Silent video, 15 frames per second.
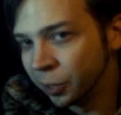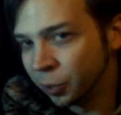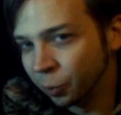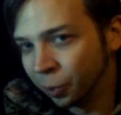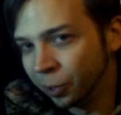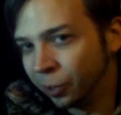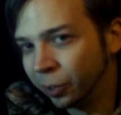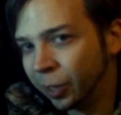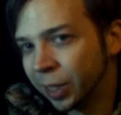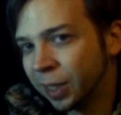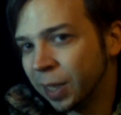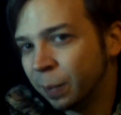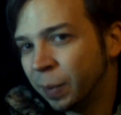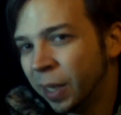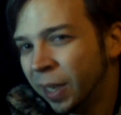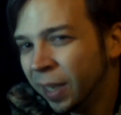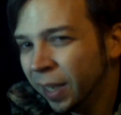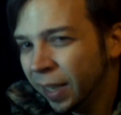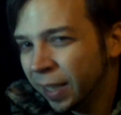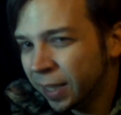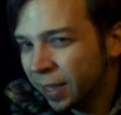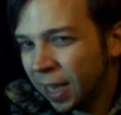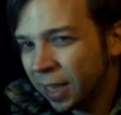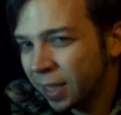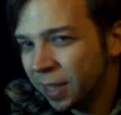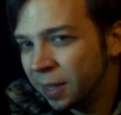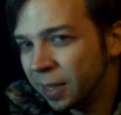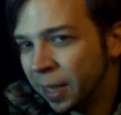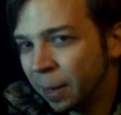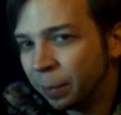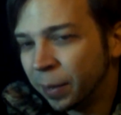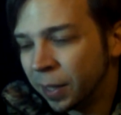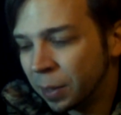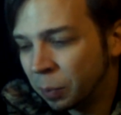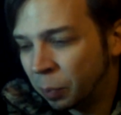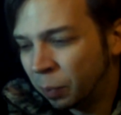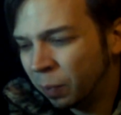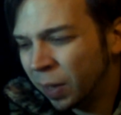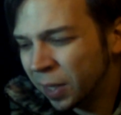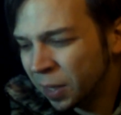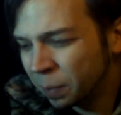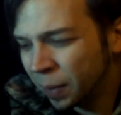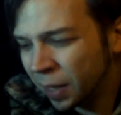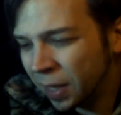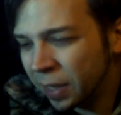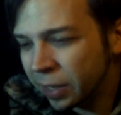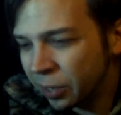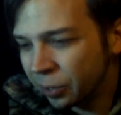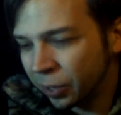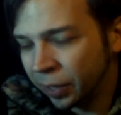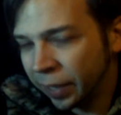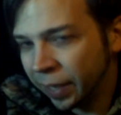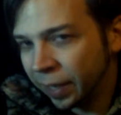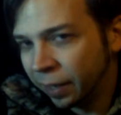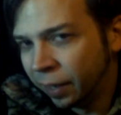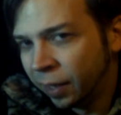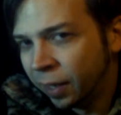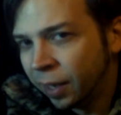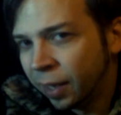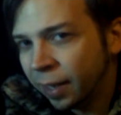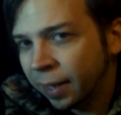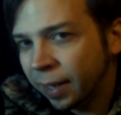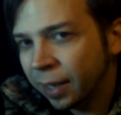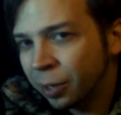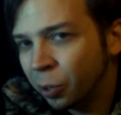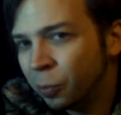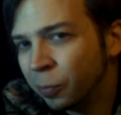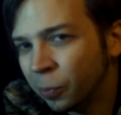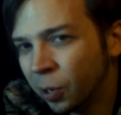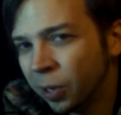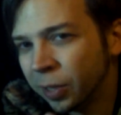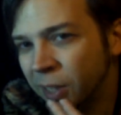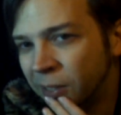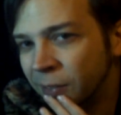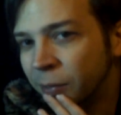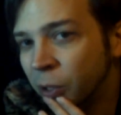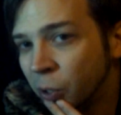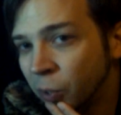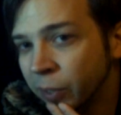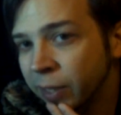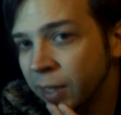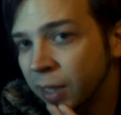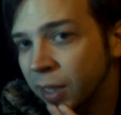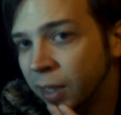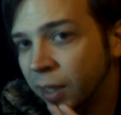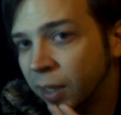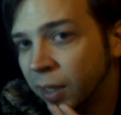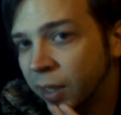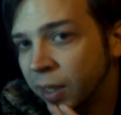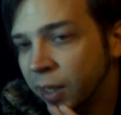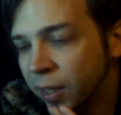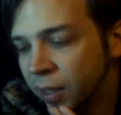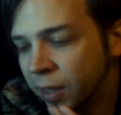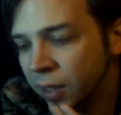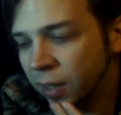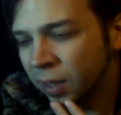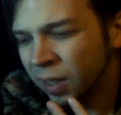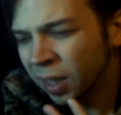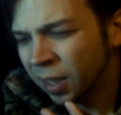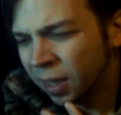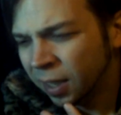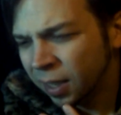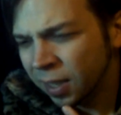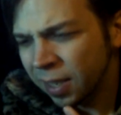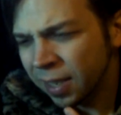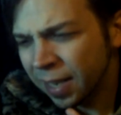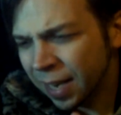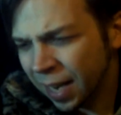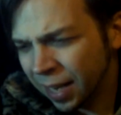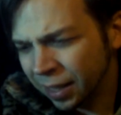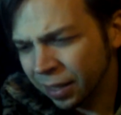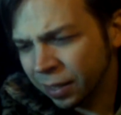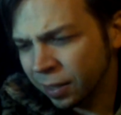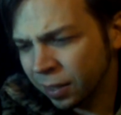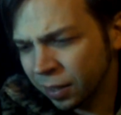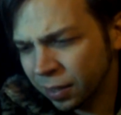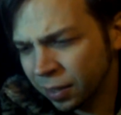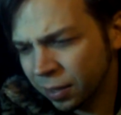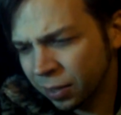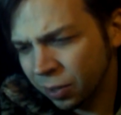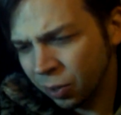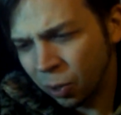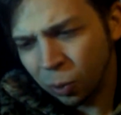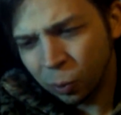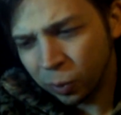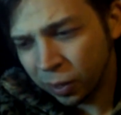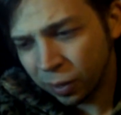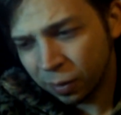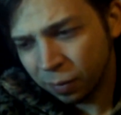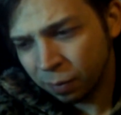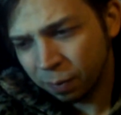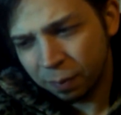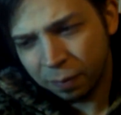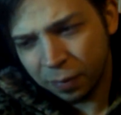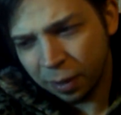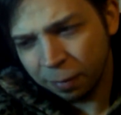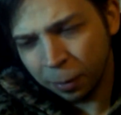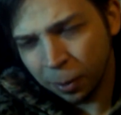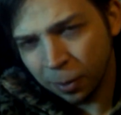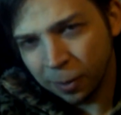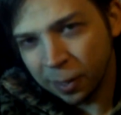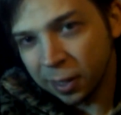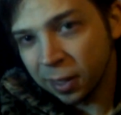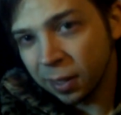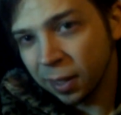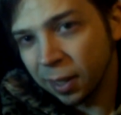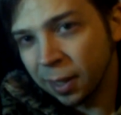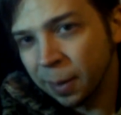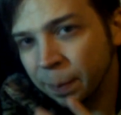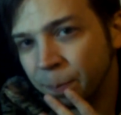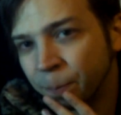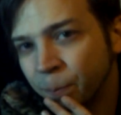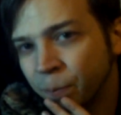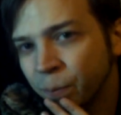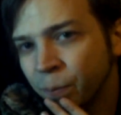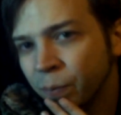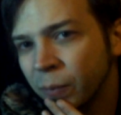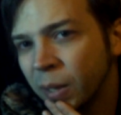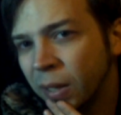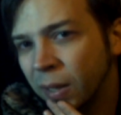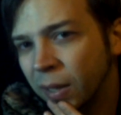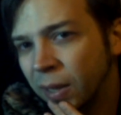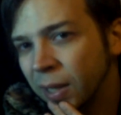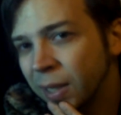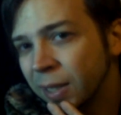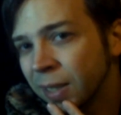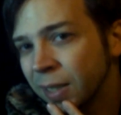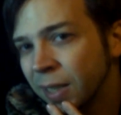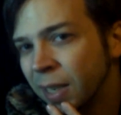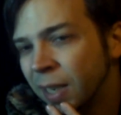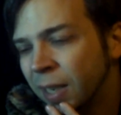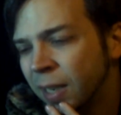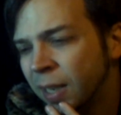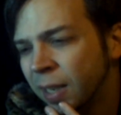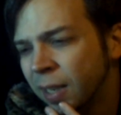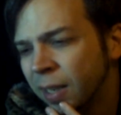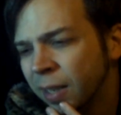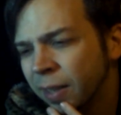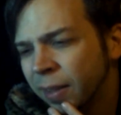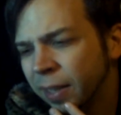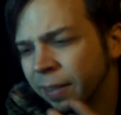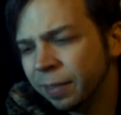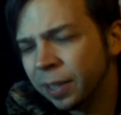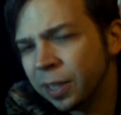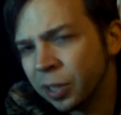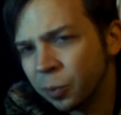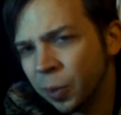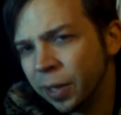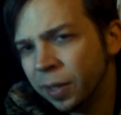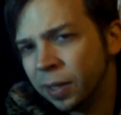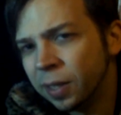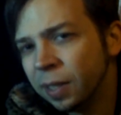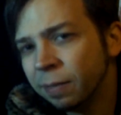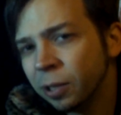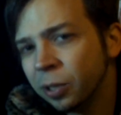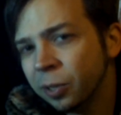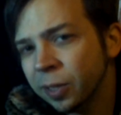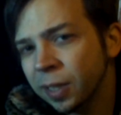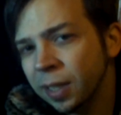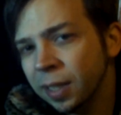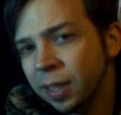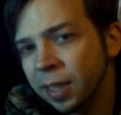crawler, except it's not as in-depth. It's a bit easier than that, and overall the difficulty is not so difficult. Let's think of it this way: the difficulty